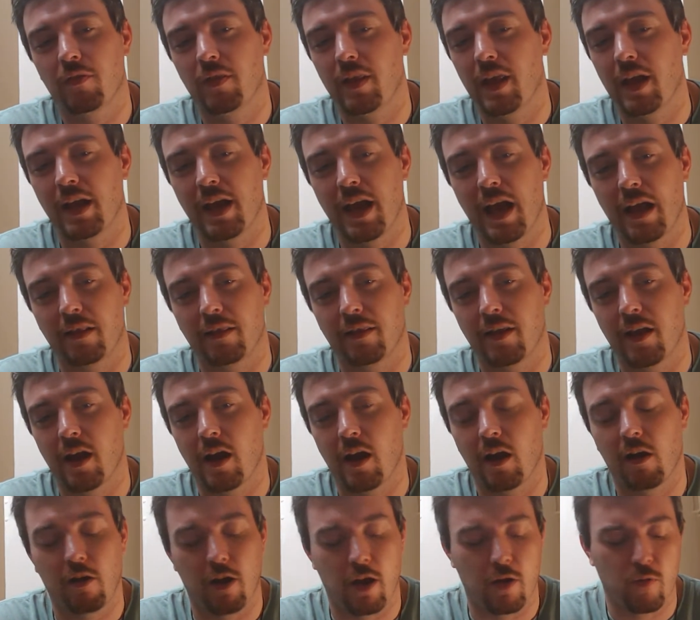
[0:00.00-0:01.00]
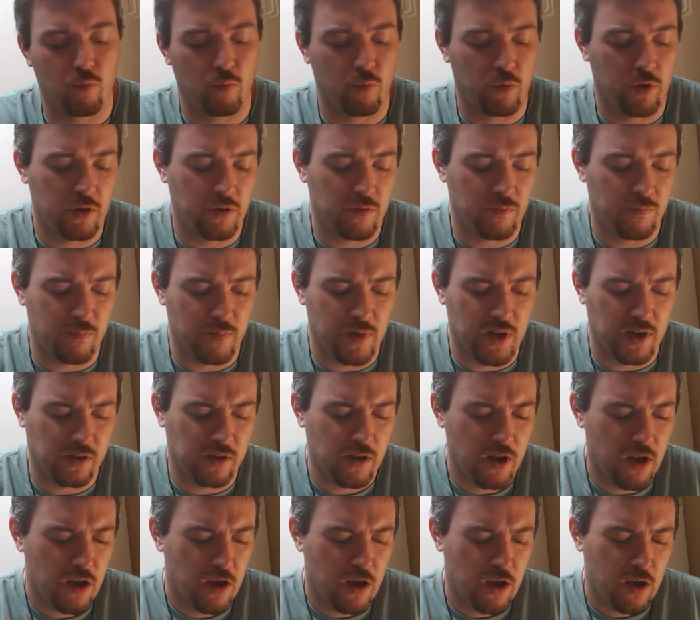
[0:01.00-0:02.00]
and they get there, and we
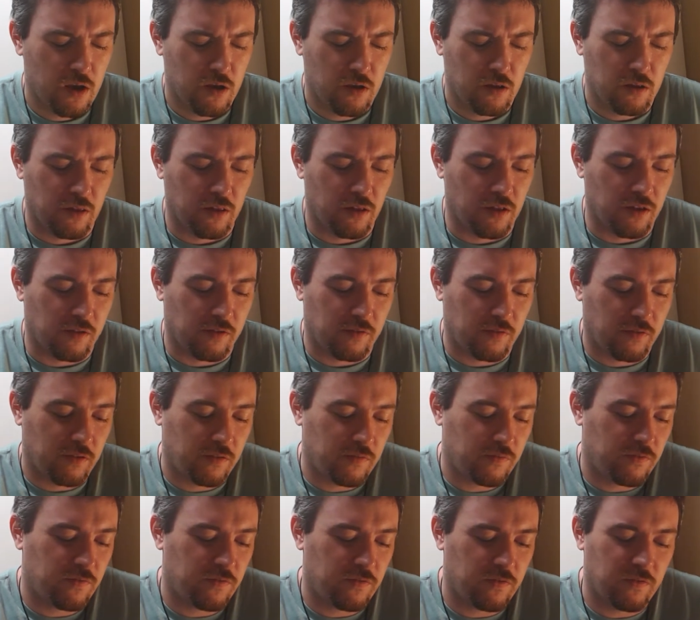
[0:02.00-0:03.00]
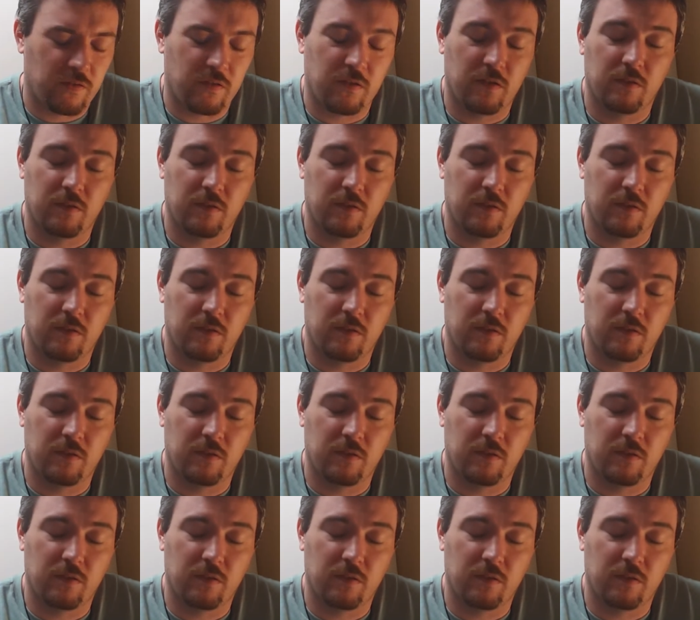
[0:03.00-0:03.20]
meet this,